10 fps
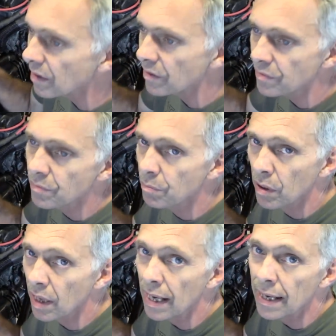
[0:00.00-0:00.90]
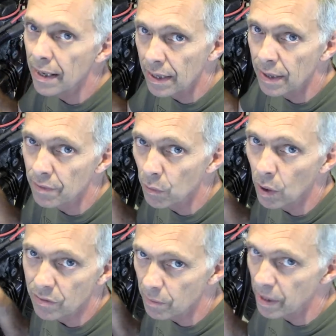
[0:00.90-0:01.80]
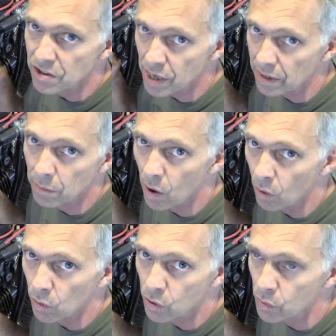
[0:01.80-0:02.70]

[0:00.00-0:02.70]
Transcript: of play in every one of them. I checked them all real